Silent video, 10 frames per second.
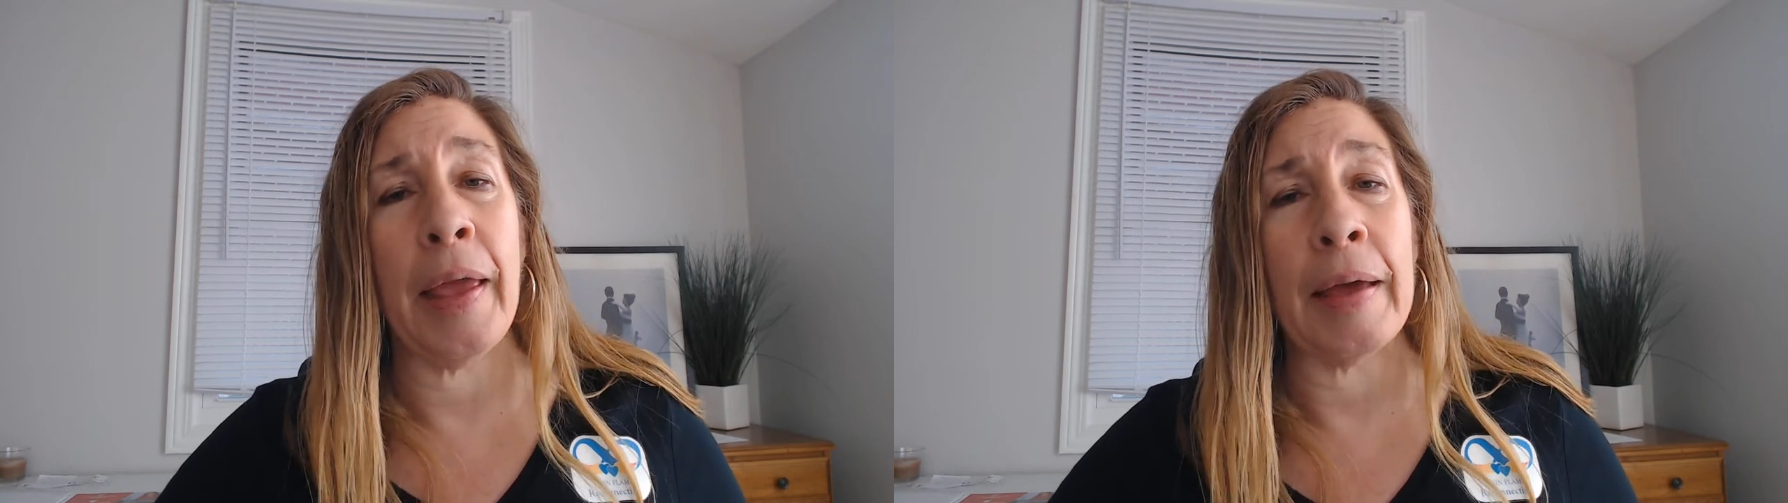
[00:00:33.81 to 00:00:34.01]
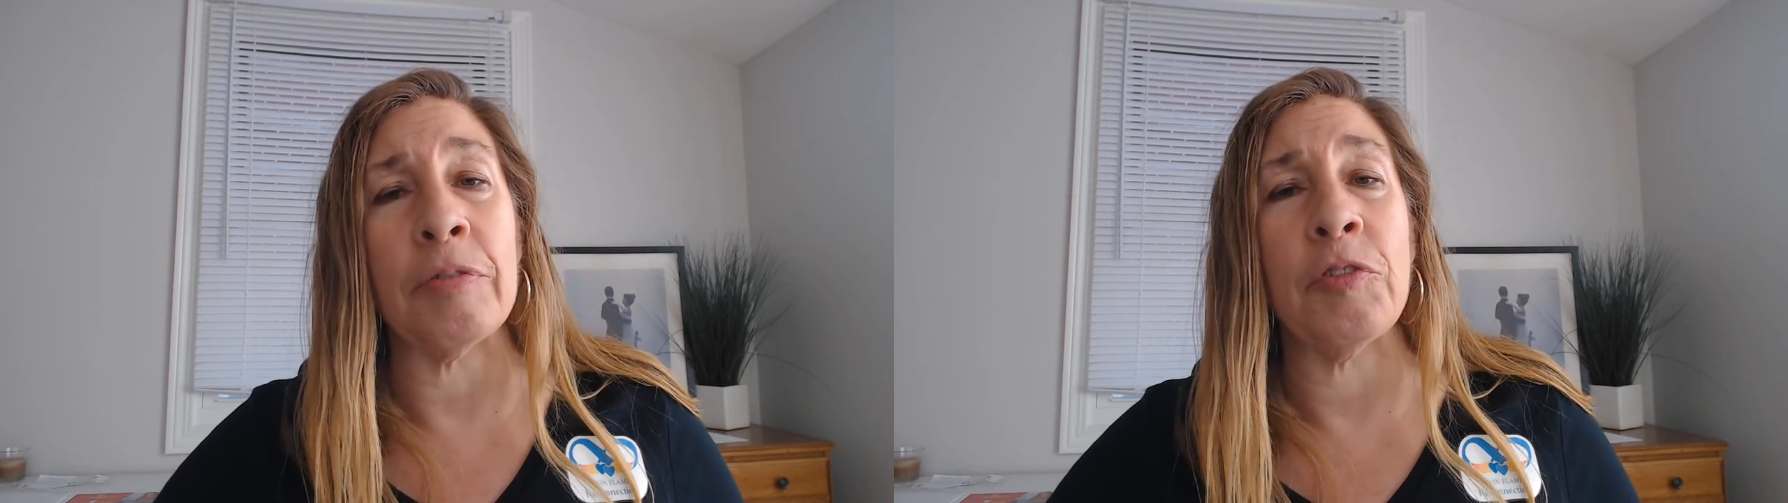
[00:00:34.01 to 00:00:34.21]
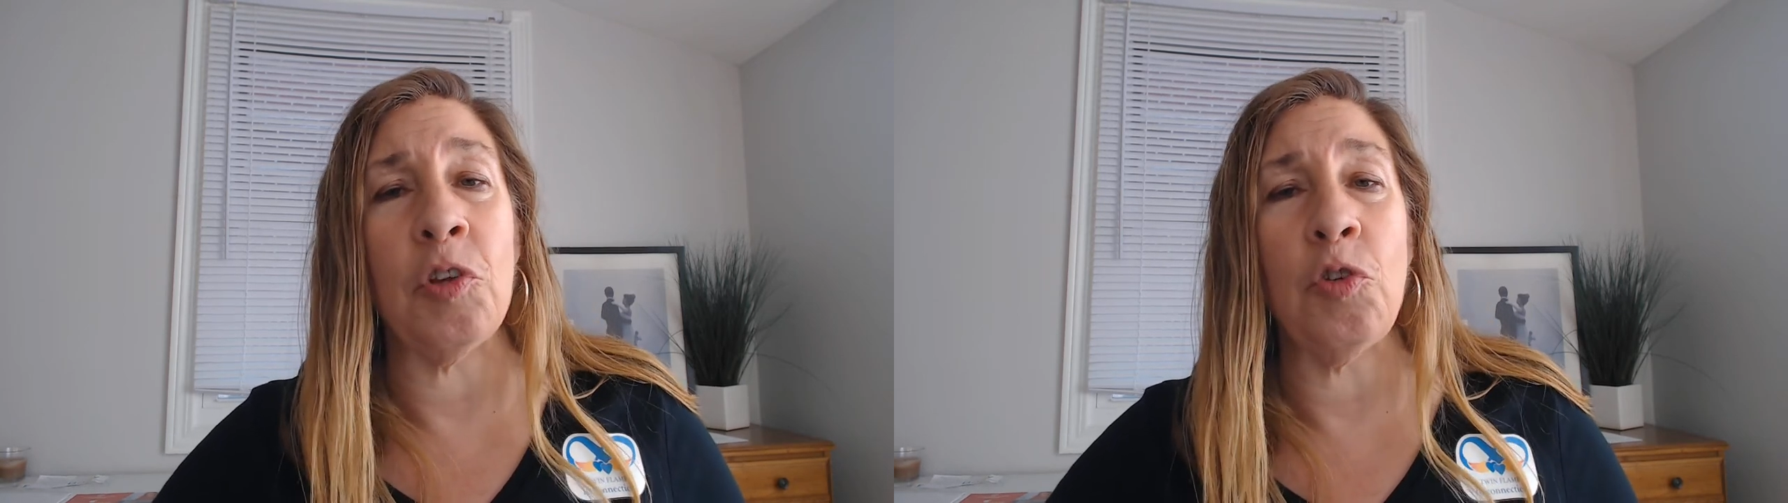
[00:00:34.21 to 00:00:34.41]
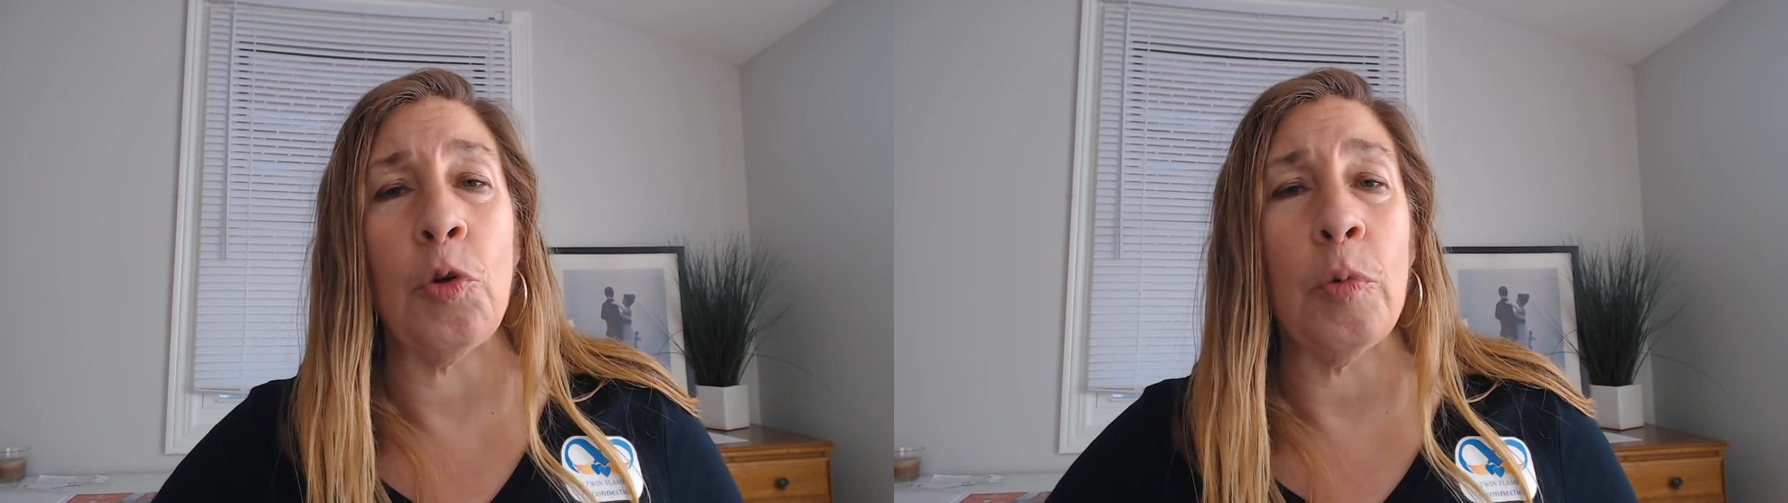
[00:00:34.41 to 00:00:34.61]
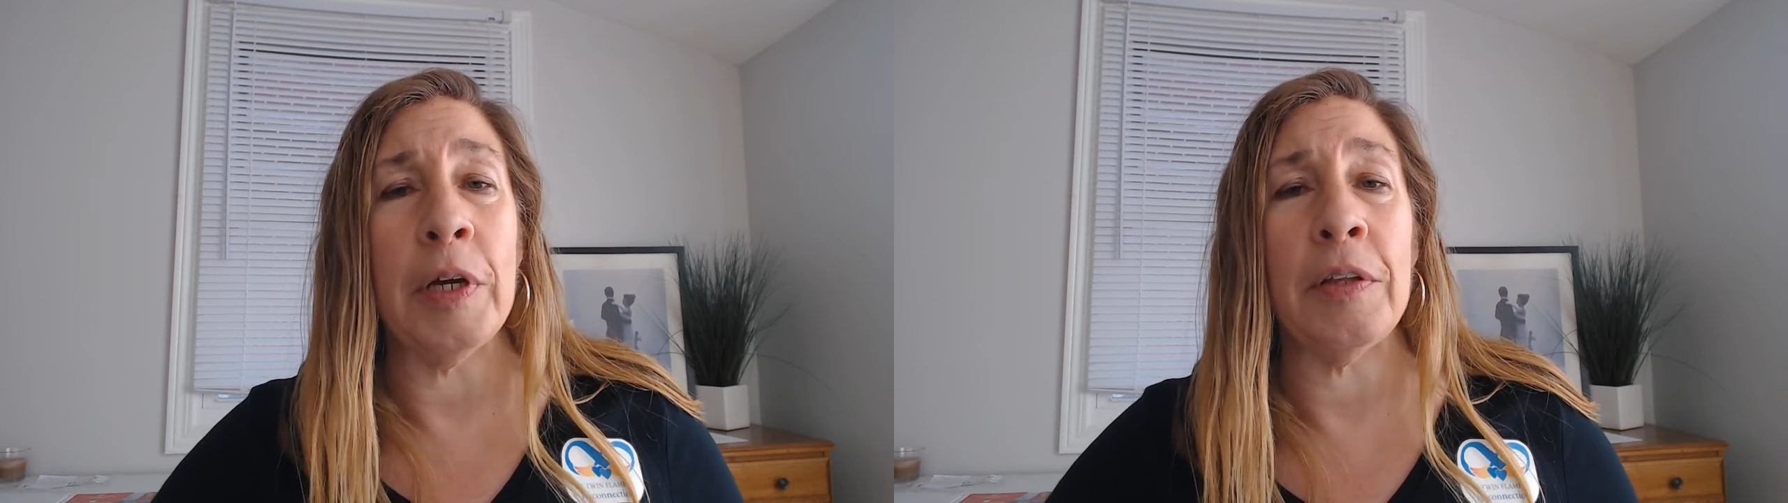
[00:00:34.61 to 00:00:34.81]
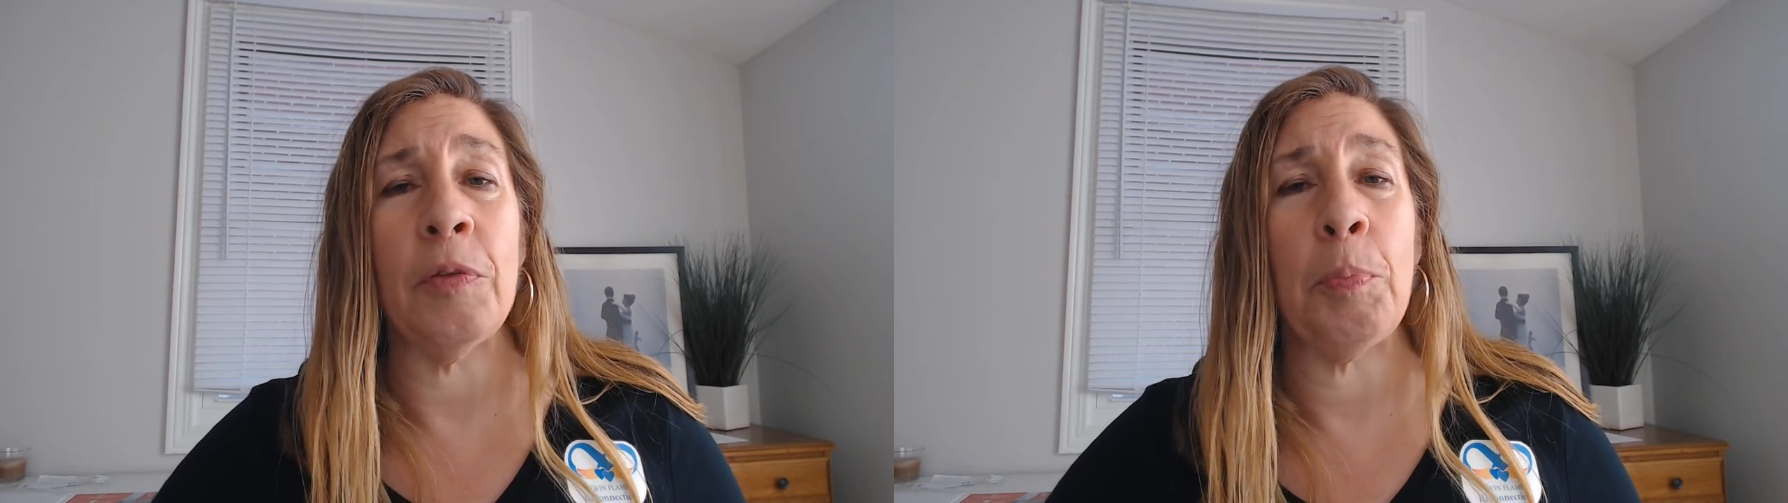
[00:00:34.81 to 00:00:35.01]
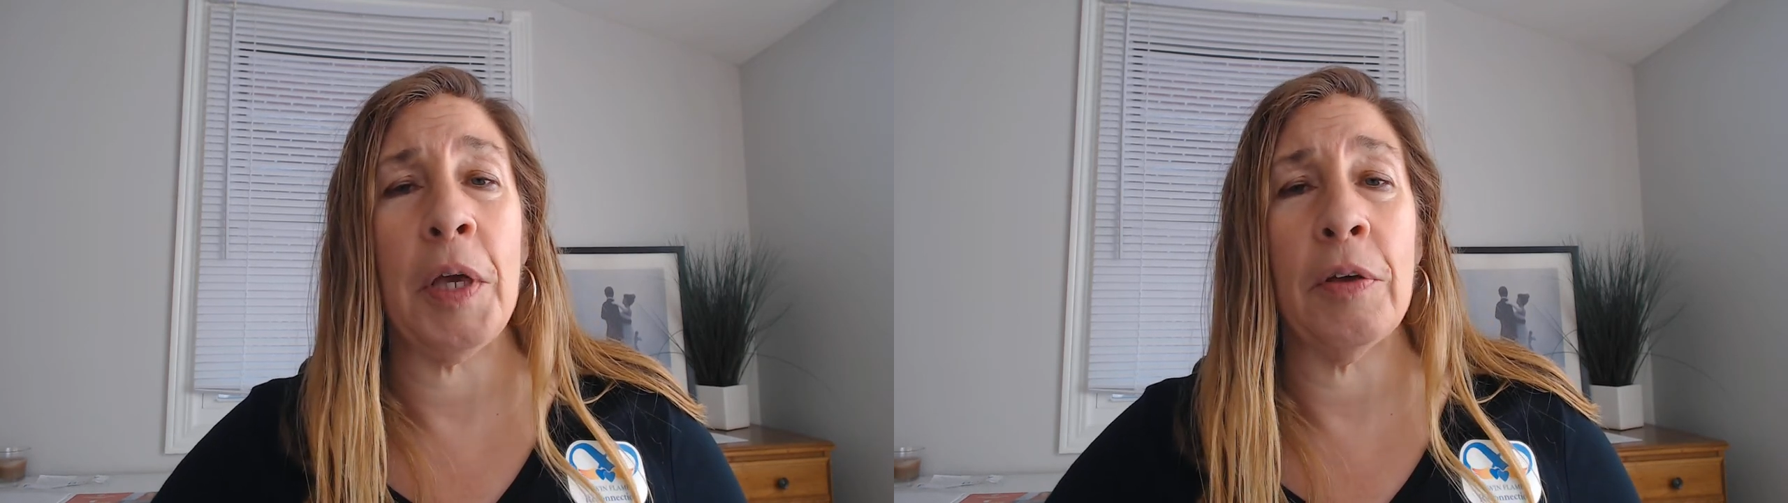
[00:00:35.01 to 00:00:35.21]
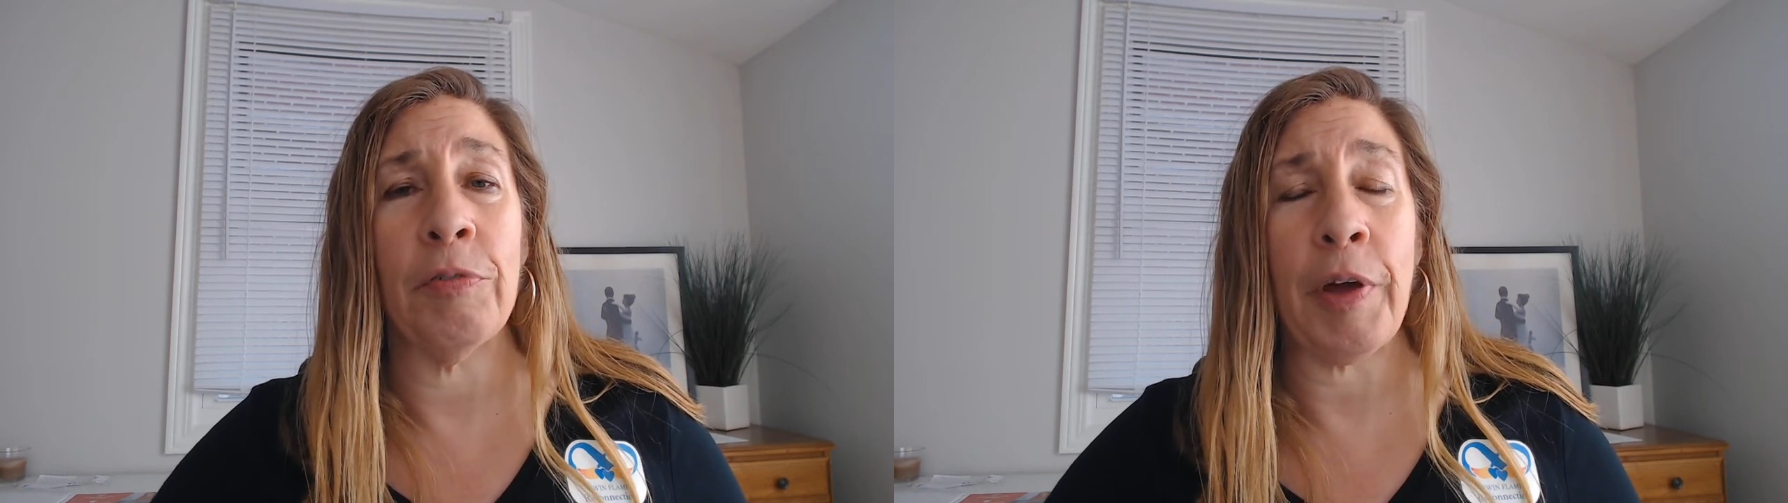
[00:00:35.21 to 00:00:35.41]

have to do with being a